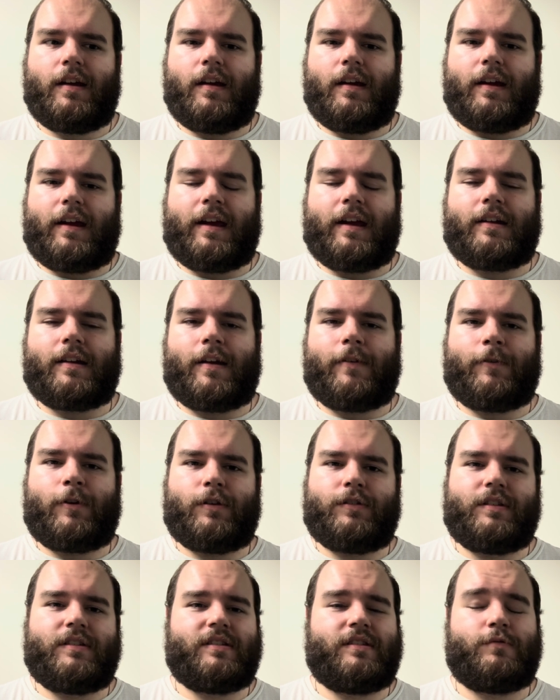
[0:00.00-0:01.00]
And I've
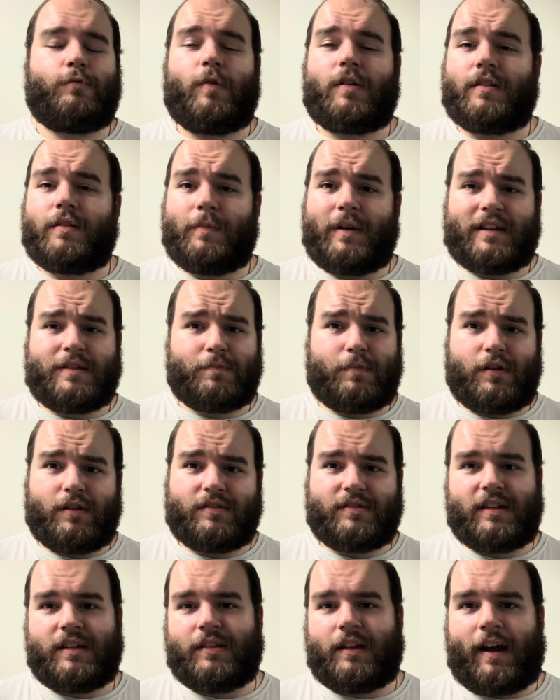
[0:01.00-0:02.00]
heard this is one of the best
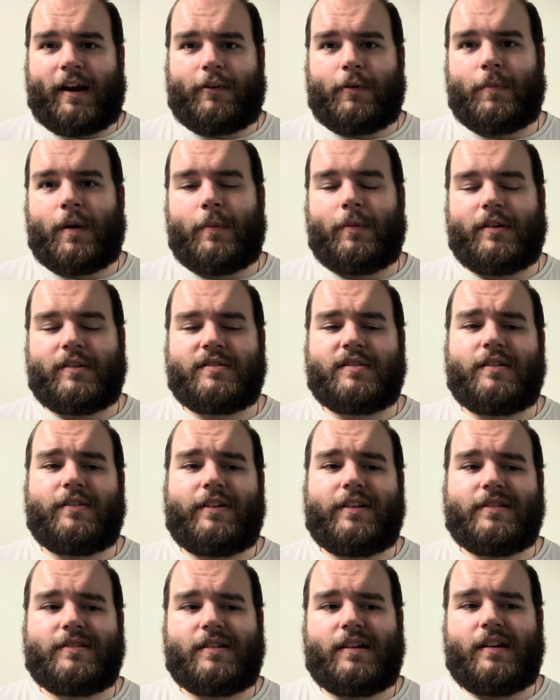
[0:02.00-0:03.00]
books in the High Republic
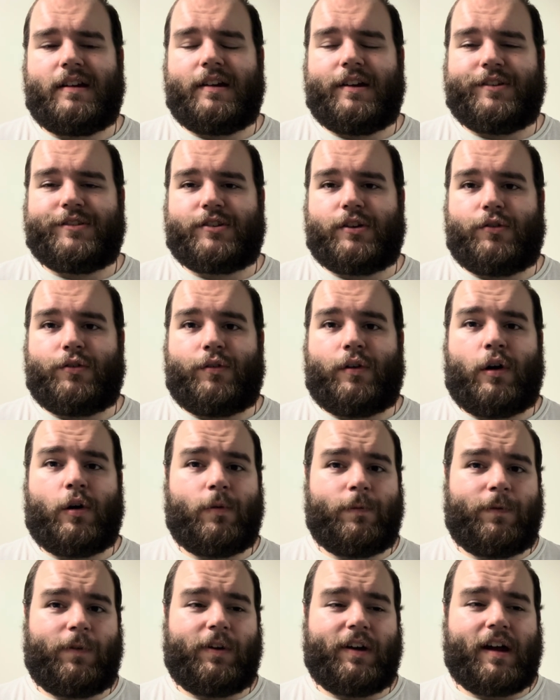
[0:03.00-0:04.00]
series, so
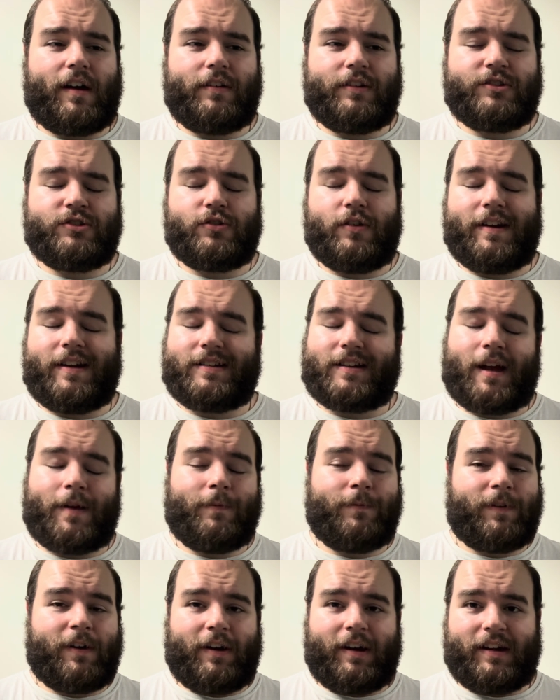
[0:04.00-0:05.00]
hopefully I'll enjoy it.
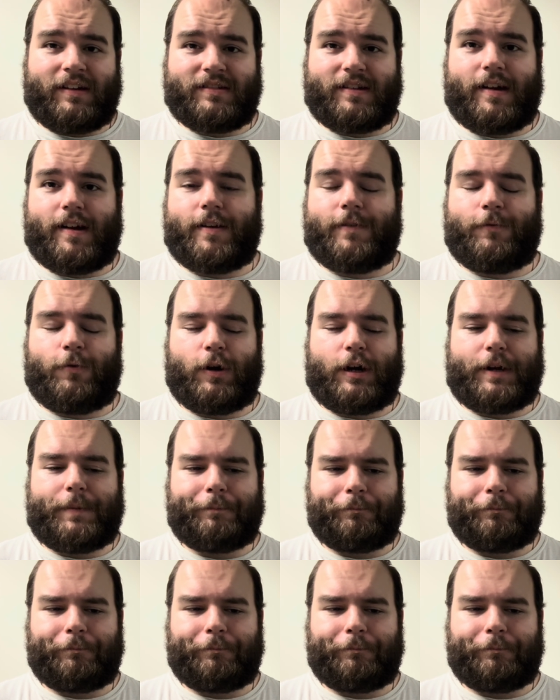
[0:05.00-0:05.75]
I'm very excited for it.